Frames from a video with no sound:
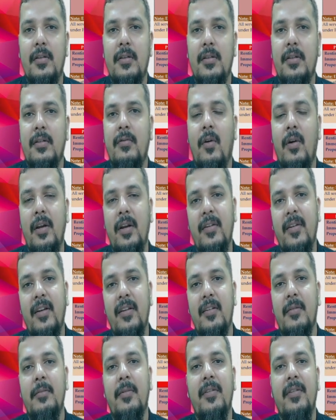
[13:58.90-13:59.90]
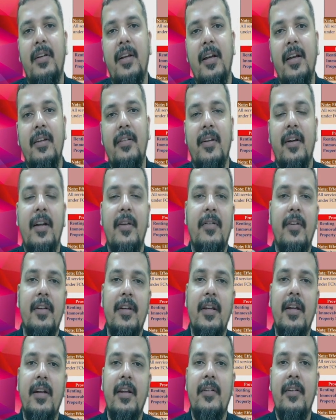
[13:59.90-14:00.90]
What is exempt is clearly said,
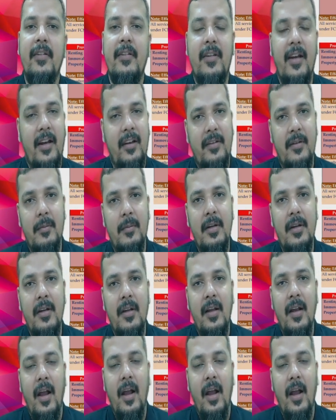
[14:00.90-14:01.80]
everything else is taxable.